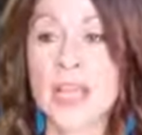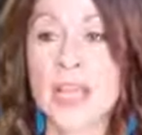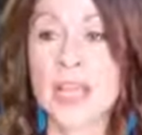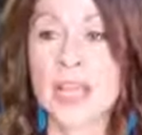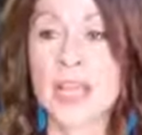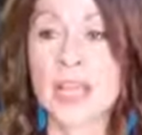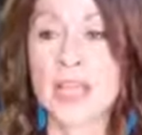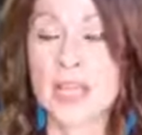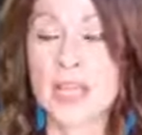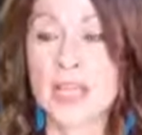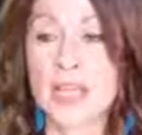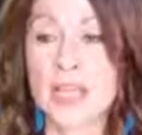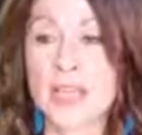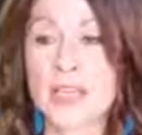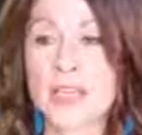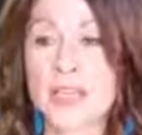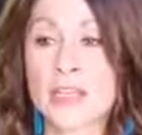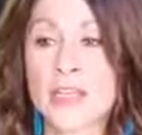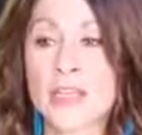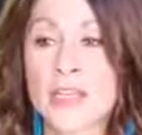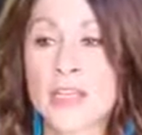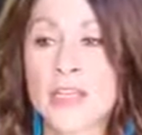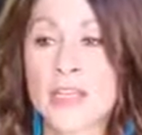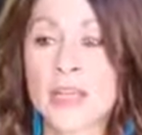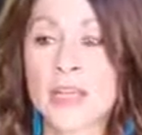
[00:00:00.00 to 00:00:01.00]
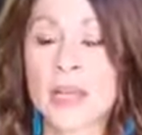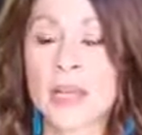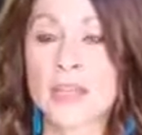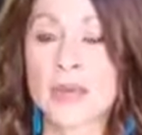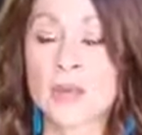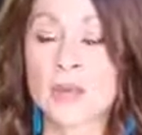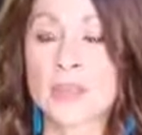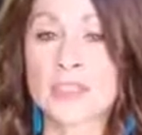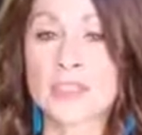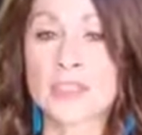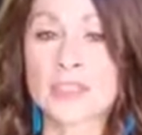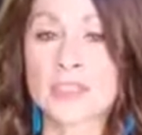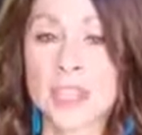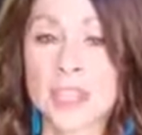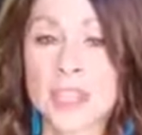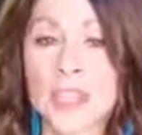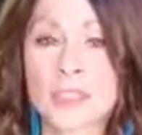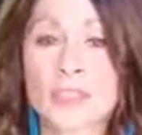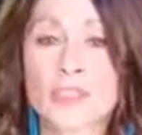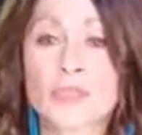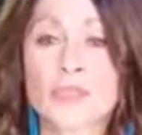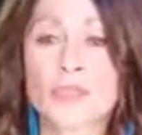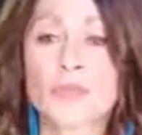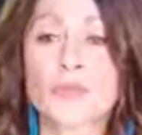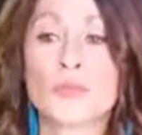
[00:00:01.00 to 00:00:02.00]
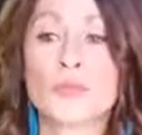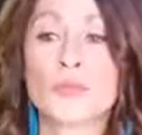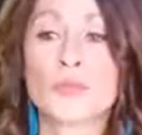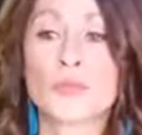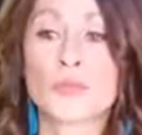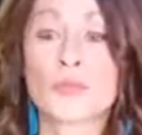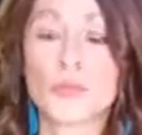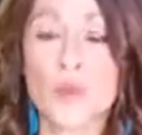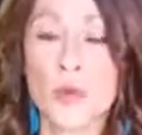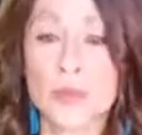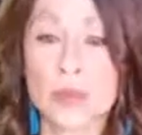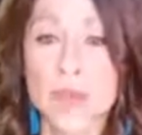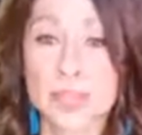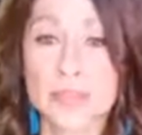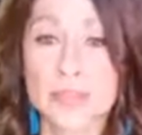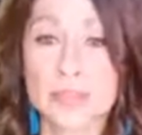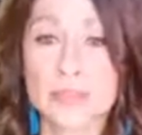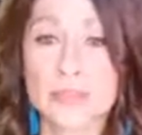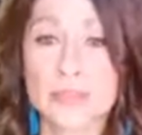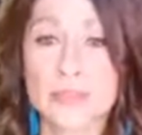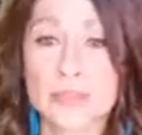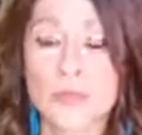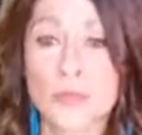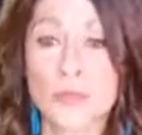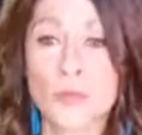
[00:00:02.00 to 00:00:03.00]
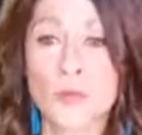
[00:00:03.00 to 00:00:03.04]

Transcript: And I will tell you what,